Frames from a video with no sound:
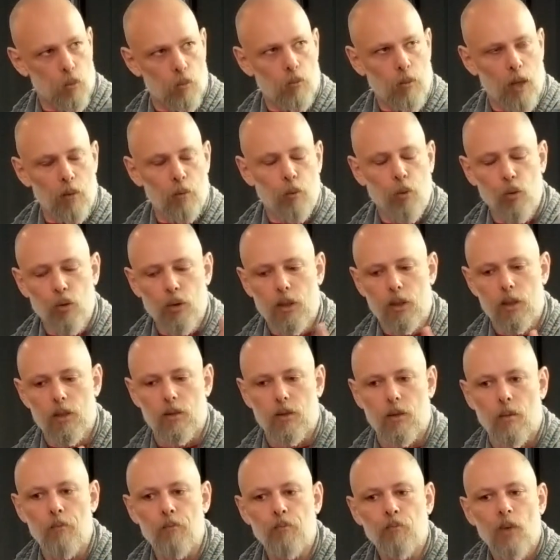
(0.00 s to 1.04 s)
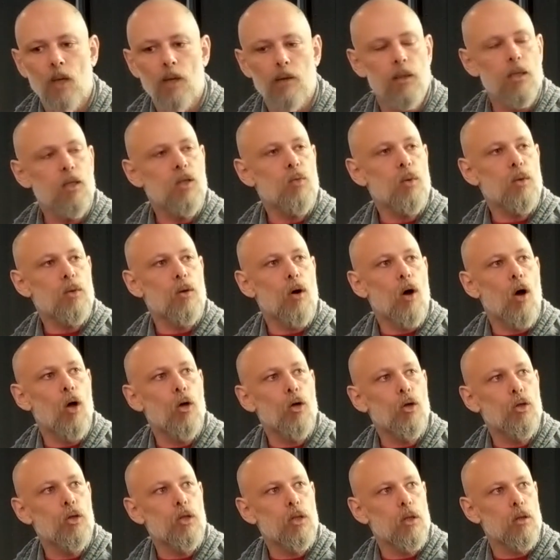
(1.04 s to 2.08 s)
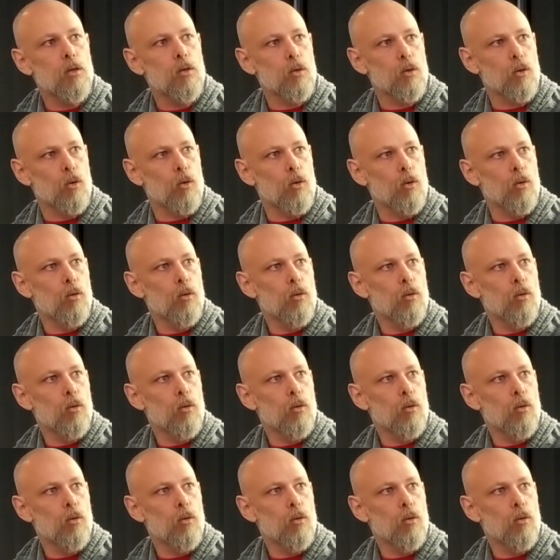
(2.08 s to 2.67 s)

my point is, this was 100 years ago.